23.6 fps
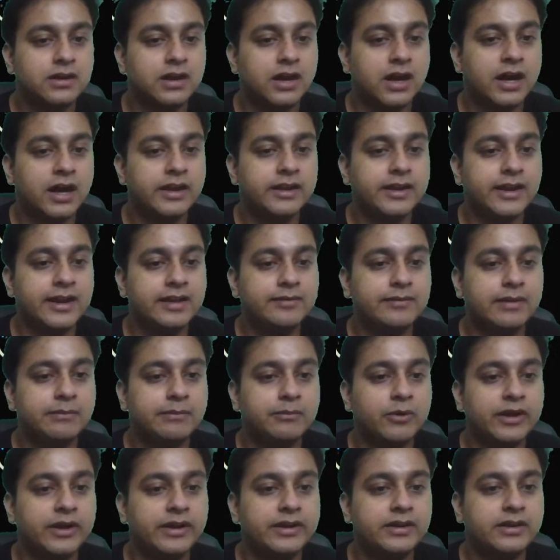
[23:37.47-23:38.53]
Are you getting my
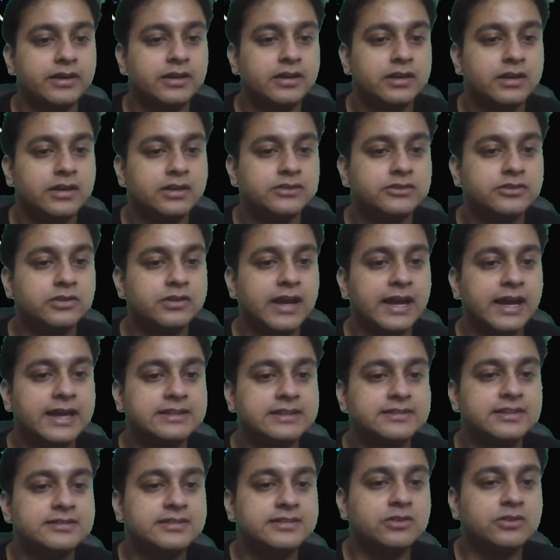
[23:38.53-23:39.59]
point? So guys,
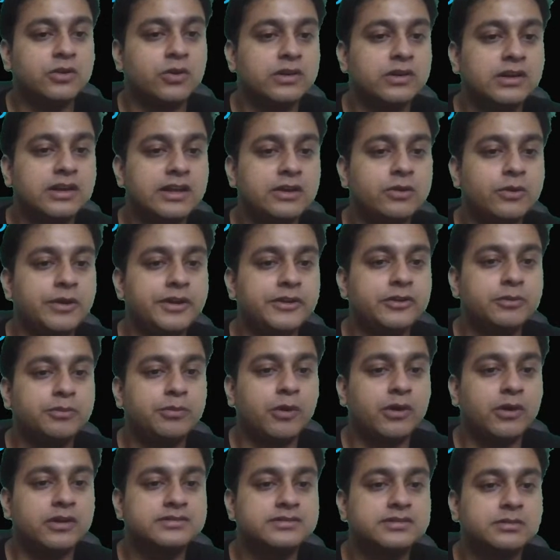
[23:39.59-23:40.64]
this is only going to
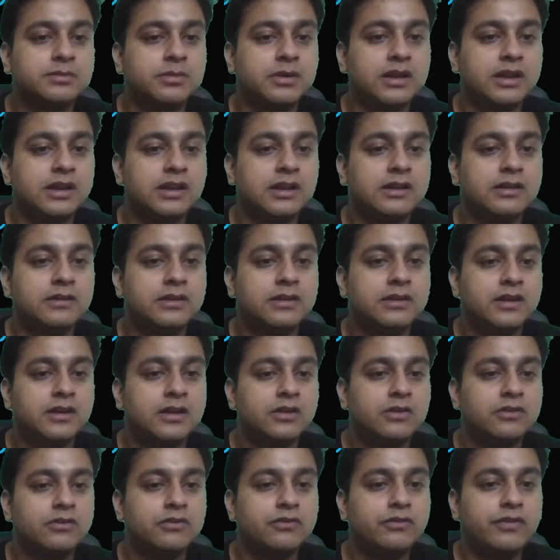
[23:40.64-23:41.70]
possible
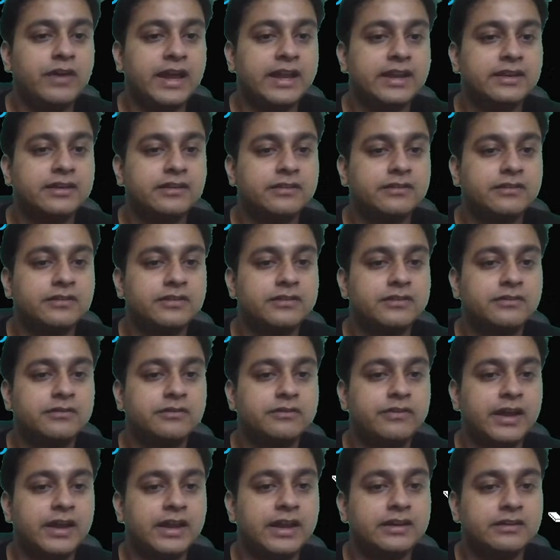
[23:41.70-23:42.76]
when
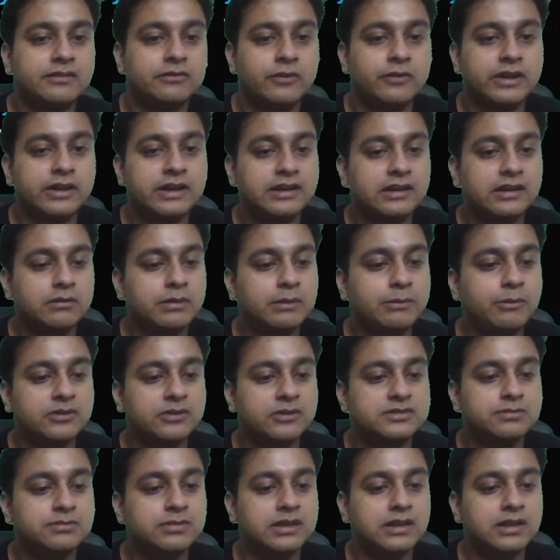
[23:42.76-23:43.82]
it will be
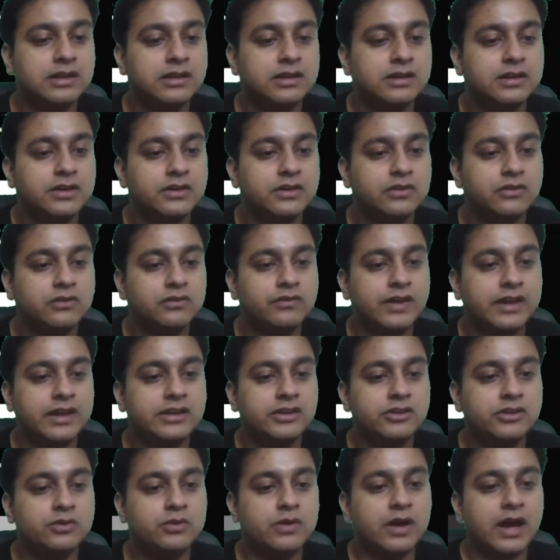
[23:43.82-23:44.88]
possible when
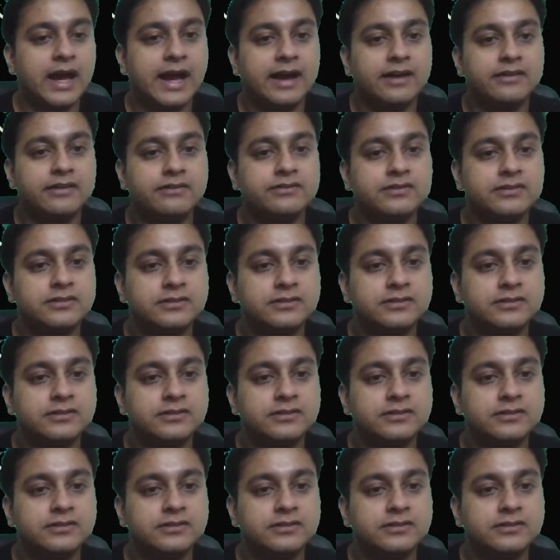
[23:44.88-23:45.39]
you have